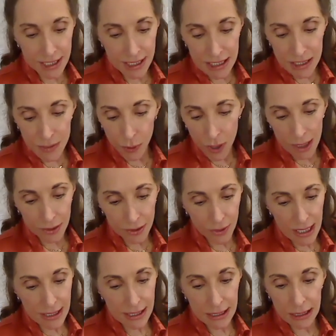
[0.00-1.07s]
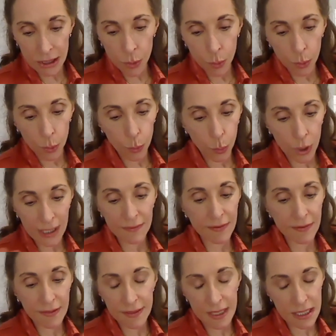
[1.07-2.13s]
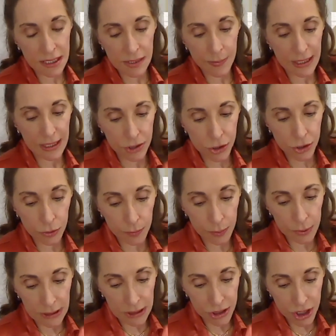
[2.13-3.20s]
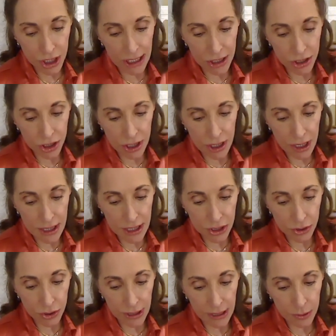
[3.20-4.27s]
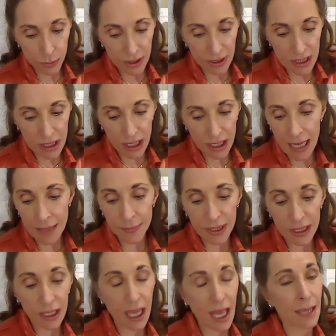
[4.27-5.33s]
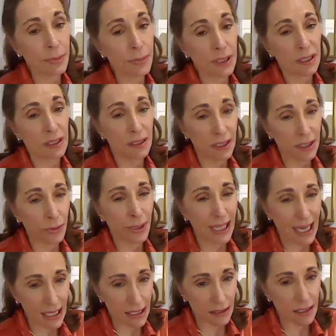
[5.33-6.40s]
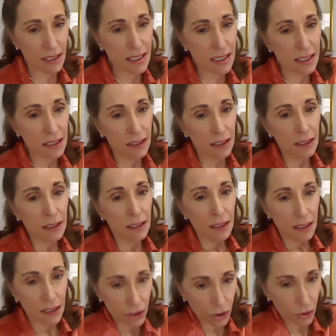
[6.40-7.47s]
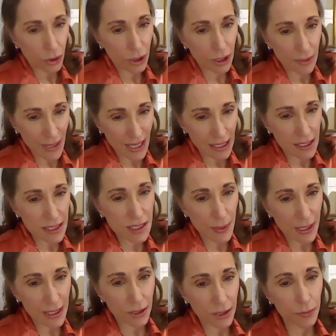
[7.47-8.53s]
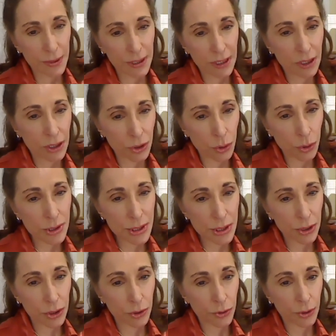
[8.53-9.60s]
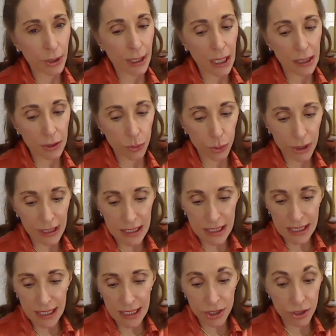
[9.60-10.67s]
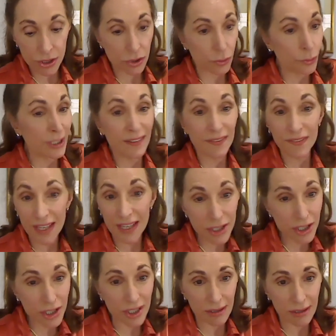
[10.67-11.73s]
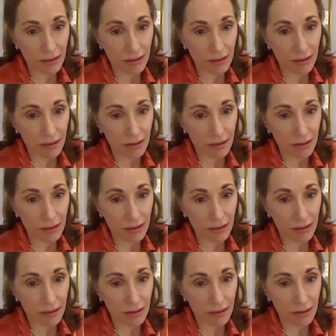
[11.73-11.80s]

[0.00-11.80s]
is progress. One of the things about turbulent change that I started with, it can be a catalyst. It can make us better, but it can also create organizational reinvention,